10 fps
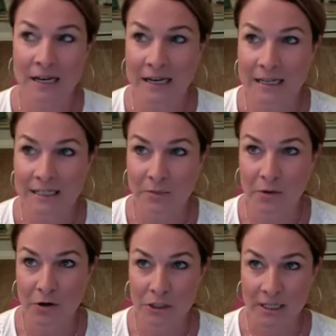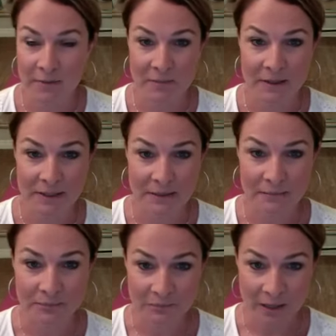is approaching $1
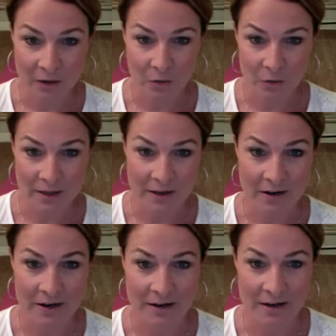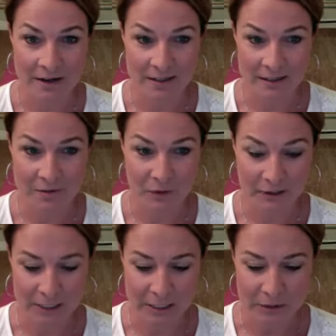million, and it will be there and just
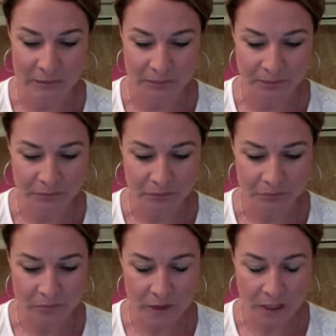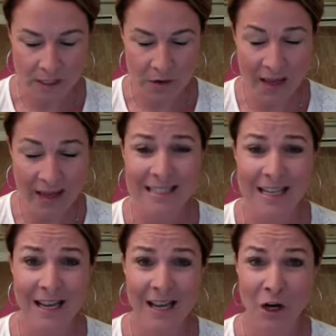really soon. So that's
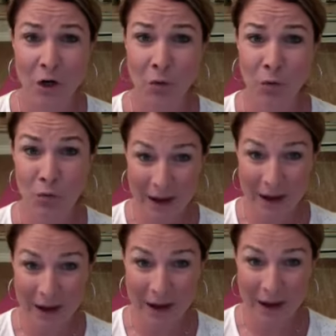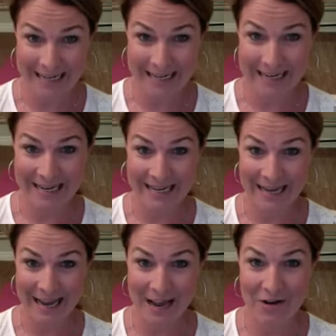
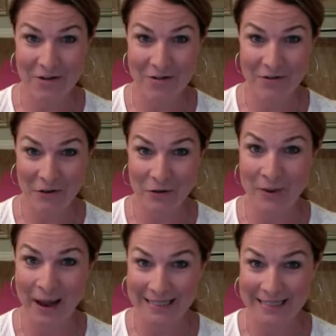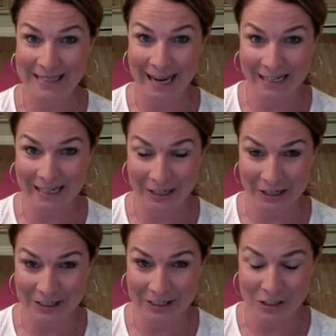crazy. Over the past 9
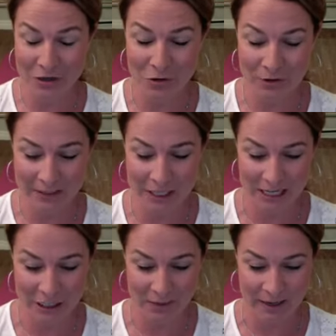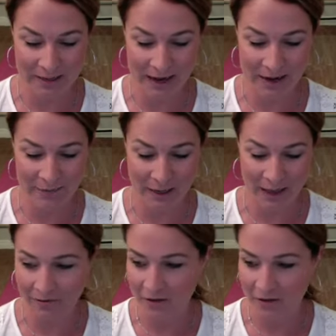years, it's totally changed my life.